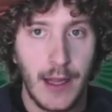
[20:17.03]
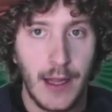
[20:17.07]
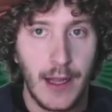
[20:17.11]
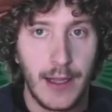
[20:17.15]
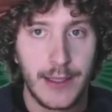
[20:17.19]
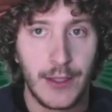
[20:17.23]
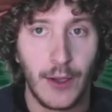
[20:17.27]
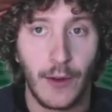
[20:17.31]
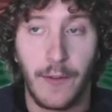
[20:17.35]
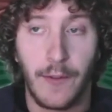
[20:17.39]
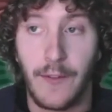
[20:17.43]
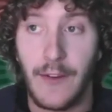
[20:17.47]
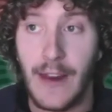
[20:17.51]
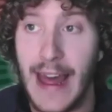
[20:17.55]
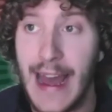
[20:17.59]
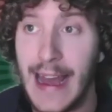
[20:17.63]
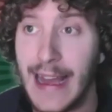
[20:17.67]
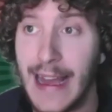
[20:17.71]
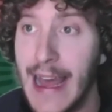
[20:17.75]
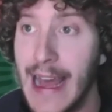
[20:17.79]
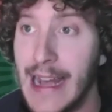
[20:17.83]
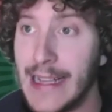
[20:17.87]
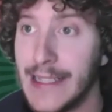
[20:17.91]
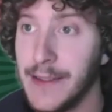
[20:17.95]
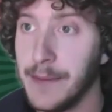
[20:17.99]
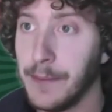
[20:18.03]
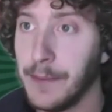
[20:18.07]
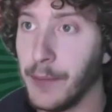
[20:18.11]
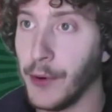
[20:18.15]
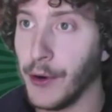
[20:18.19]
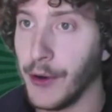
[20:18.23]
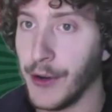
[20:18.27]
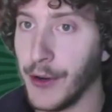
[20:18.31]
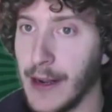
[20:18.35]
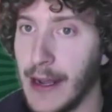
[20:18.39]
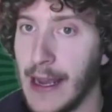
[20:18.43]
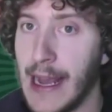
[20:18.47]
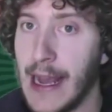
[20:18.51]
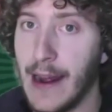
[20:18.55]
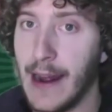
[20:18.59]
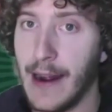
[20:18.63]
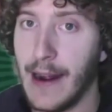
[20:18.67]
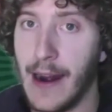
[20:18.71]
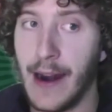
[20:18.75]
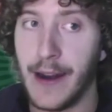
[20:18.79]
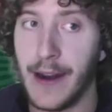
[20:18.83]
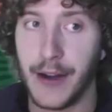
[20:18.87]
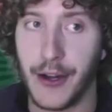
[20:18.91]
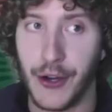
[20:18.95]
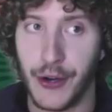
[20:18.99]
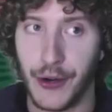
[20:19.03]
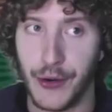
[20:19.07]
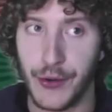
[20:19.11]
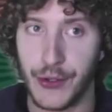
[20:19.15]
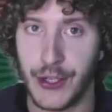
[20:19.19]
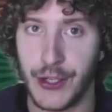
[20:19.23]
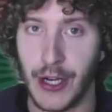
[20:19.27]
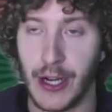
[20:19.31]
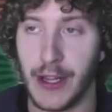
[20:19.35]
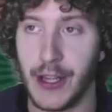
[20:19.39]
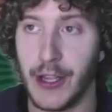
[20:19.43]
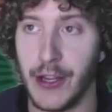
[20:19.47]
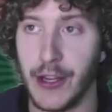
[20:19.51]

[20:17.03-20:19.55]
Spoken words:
So flag are crucial